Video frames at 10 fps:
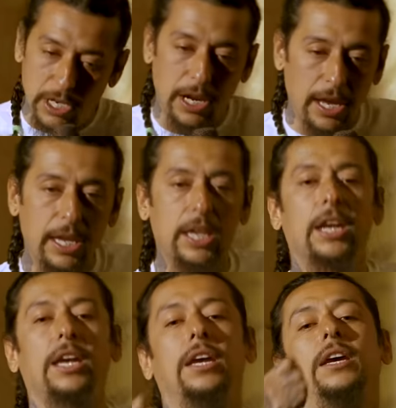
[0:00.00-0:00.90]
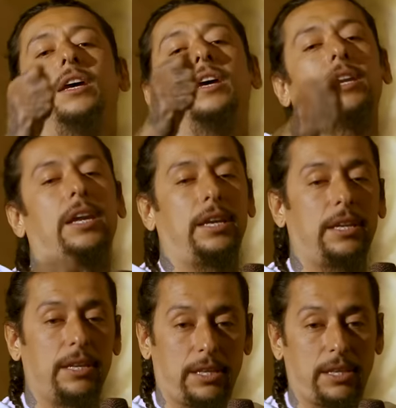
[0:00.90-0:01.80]
And I hit it. And I
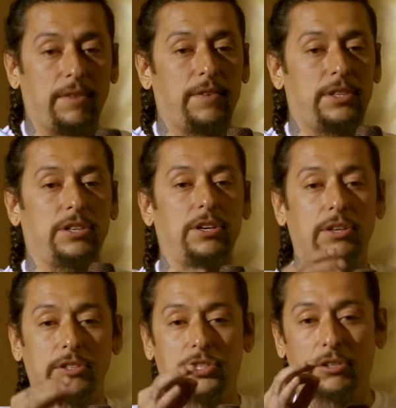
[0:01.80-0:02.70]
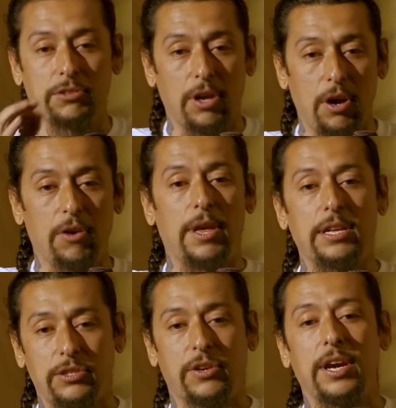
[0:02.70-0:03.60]
give it to her. And she goes, oh,
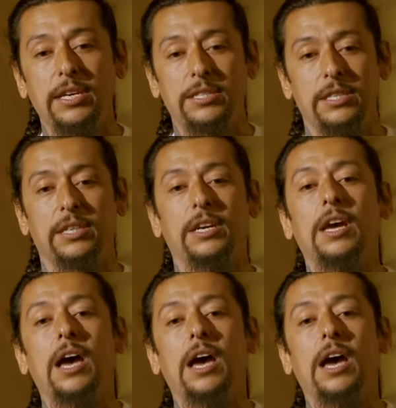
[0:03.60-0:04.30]
that's crazy.